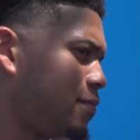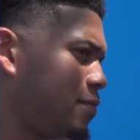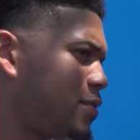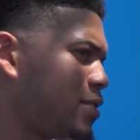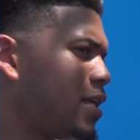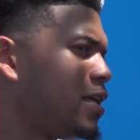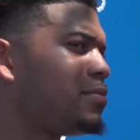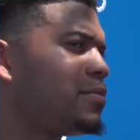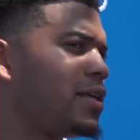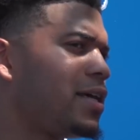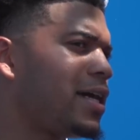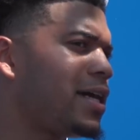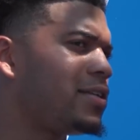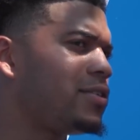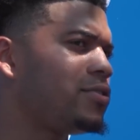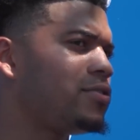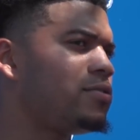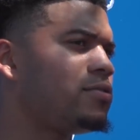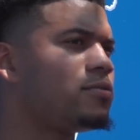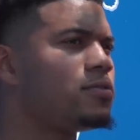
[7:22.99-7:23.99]
Same thing
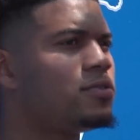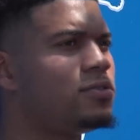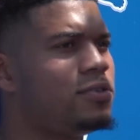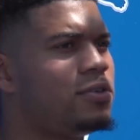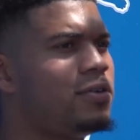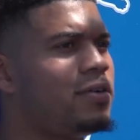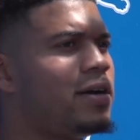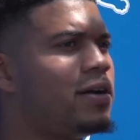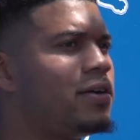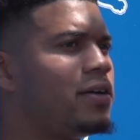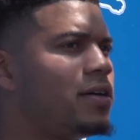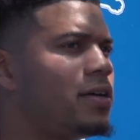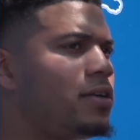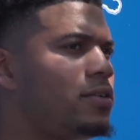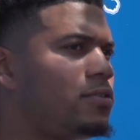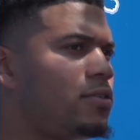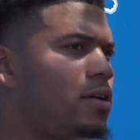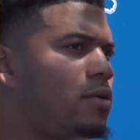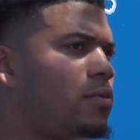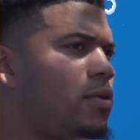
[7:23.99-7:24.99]
I do, you know, out here.
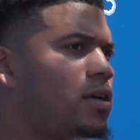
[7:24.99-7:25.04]
You know,